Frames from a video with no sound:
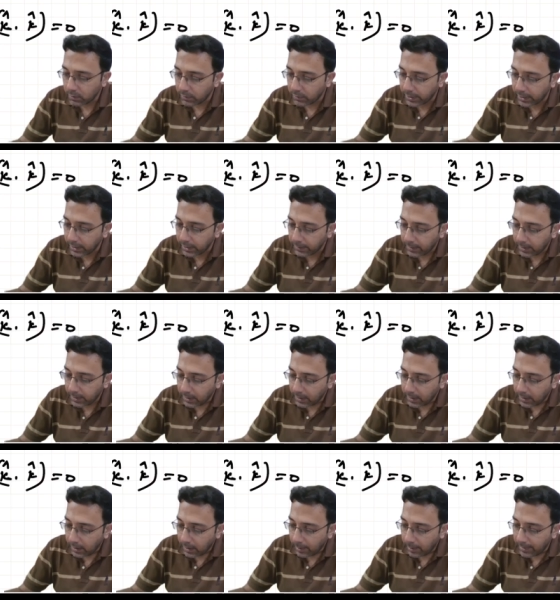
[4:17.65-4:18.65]
Okay,
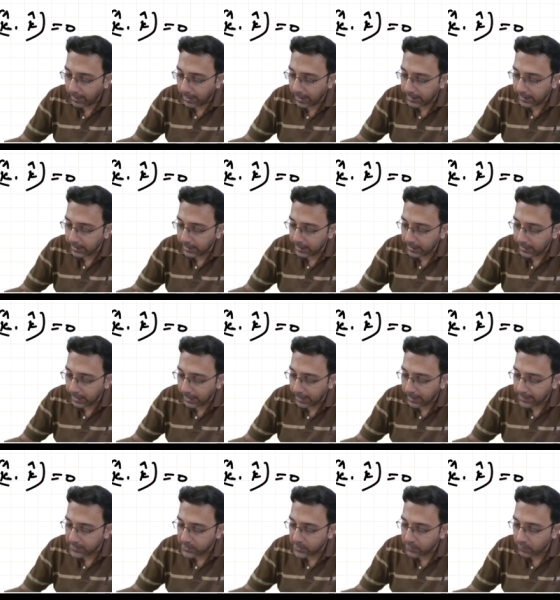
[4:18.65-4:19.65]
I'm writing
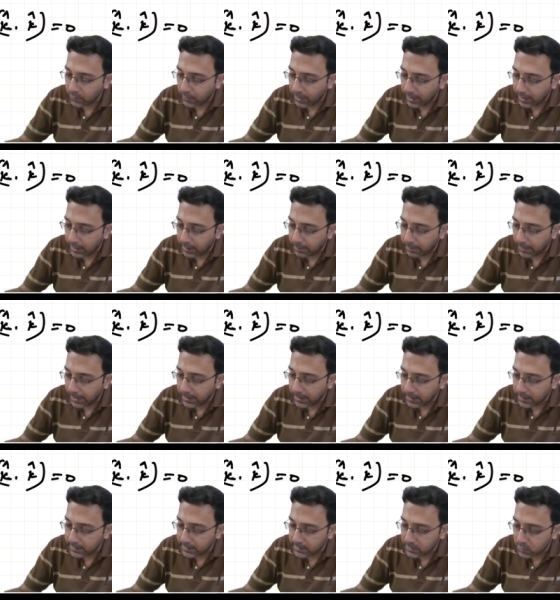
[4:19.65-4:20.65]
m square
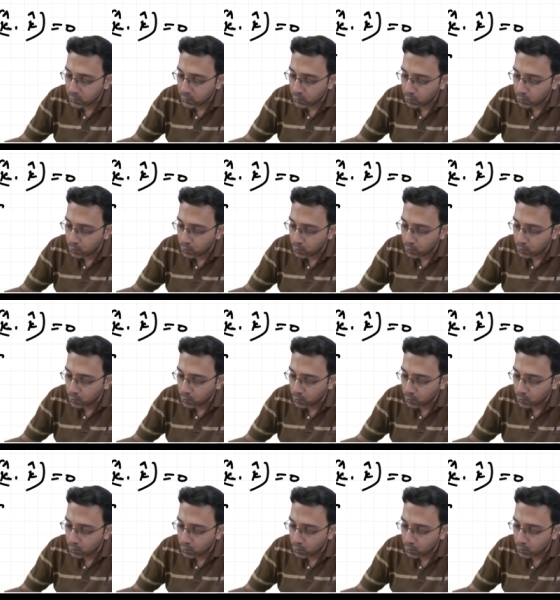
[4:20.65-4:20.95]
minus